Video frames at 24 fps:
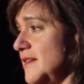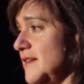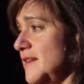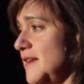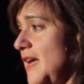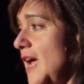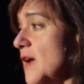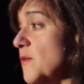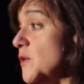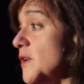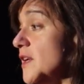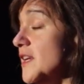
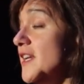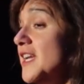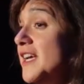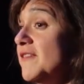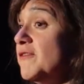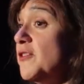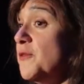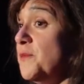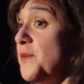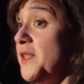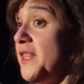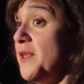I would
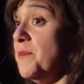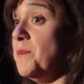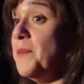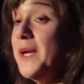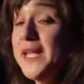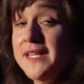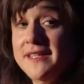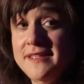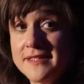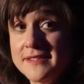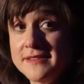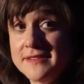never be
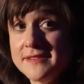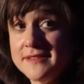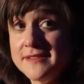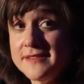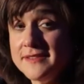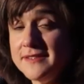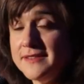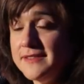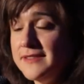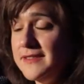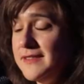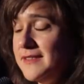dependent
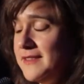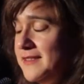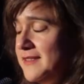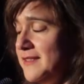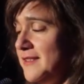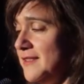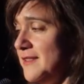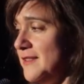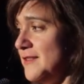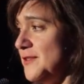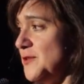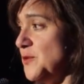
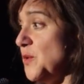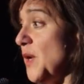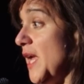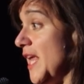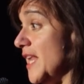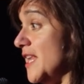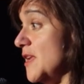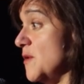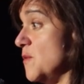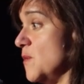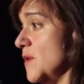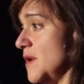to
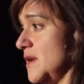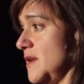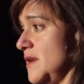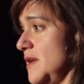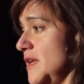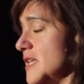anyone,